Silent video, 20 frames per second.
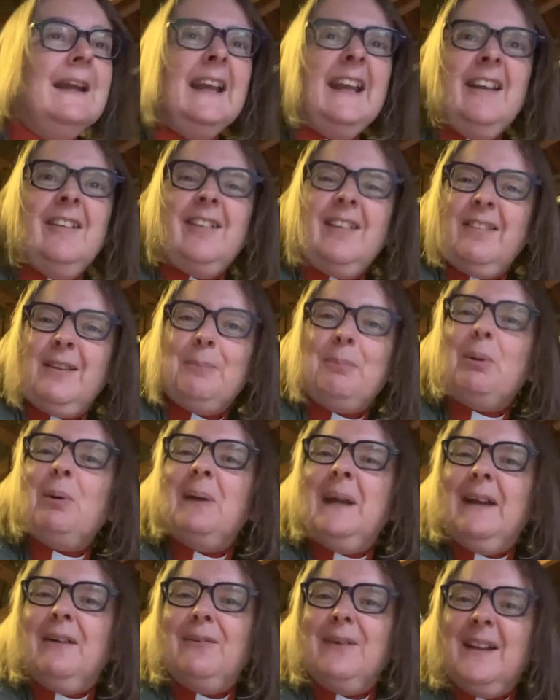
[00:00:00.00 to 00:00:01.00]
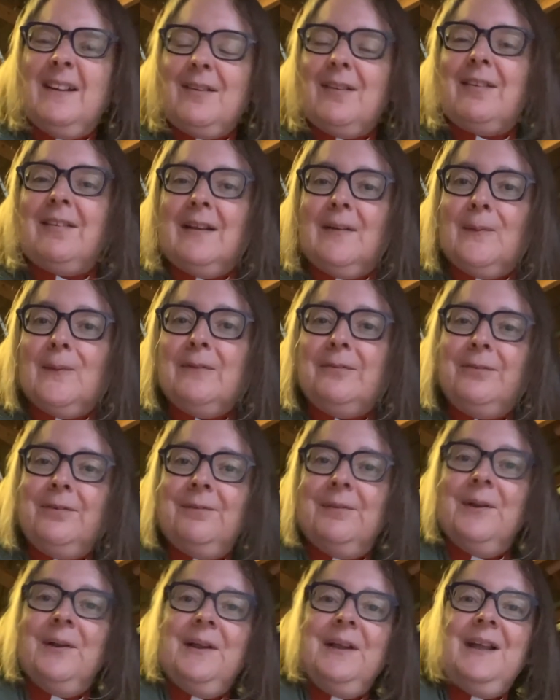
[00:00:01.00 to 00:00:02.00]
It is a prayer in itself,
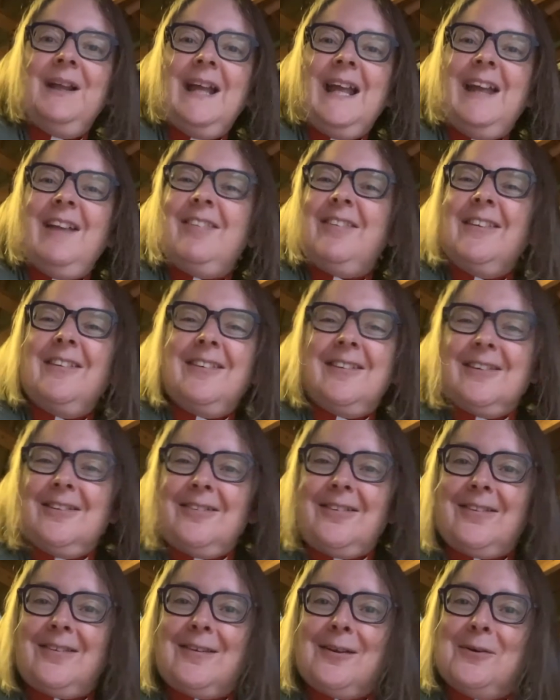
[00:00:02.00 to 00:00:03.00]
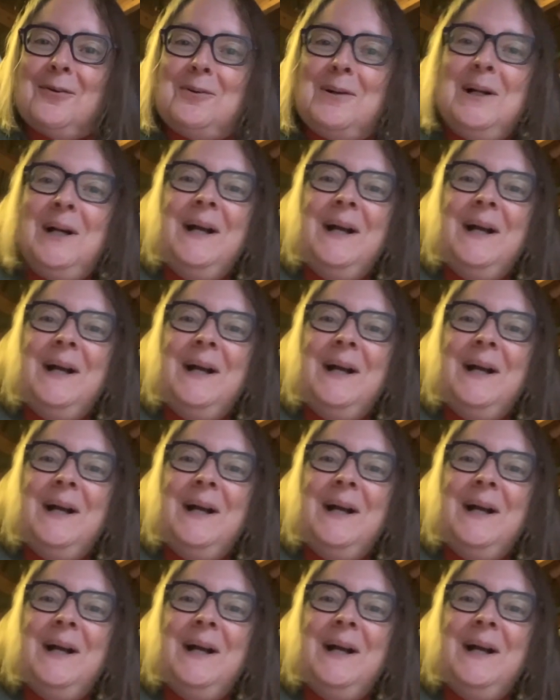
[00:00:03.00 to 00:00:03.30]
isn't it? So